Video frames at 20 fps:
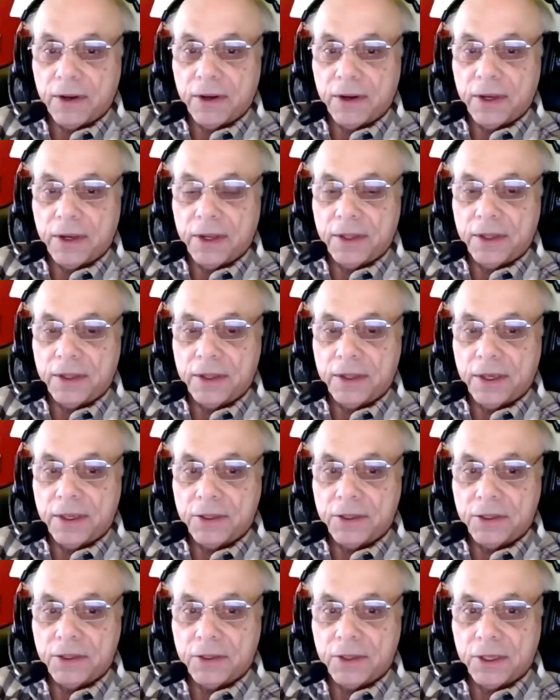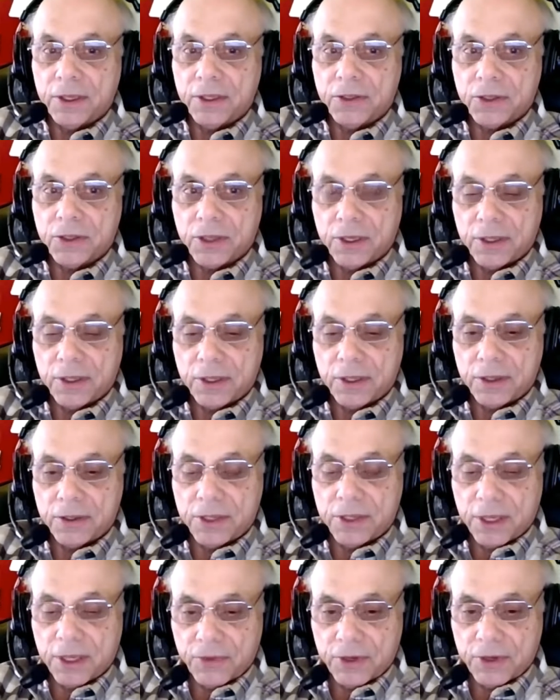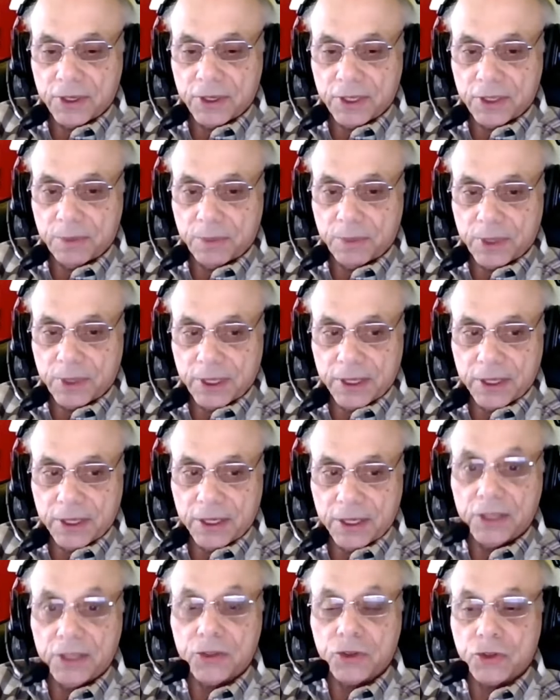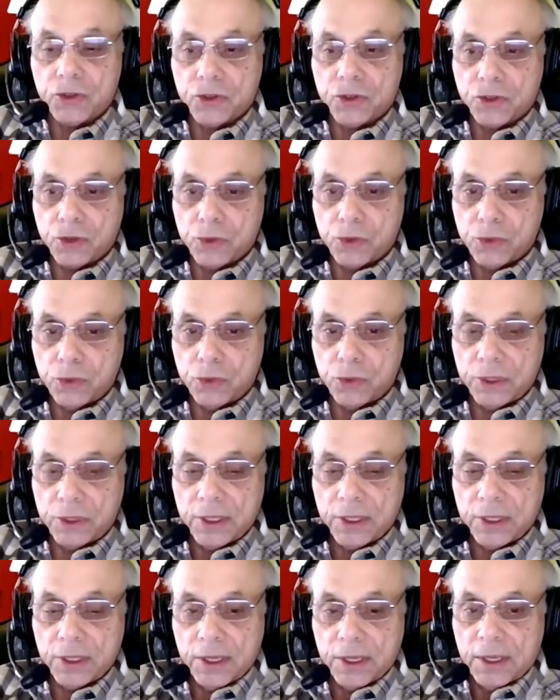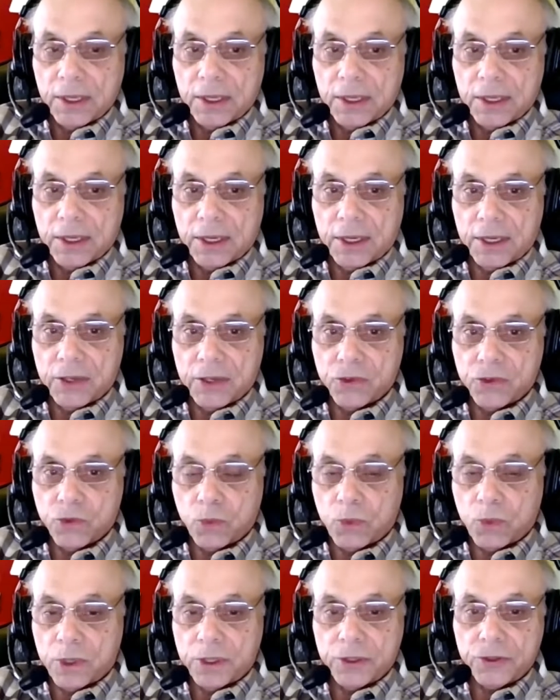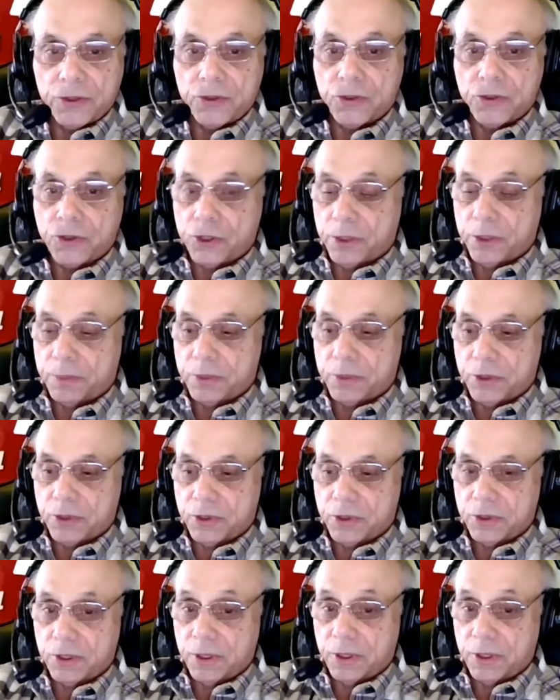and they said they're definitely planning as soon as one is shipped,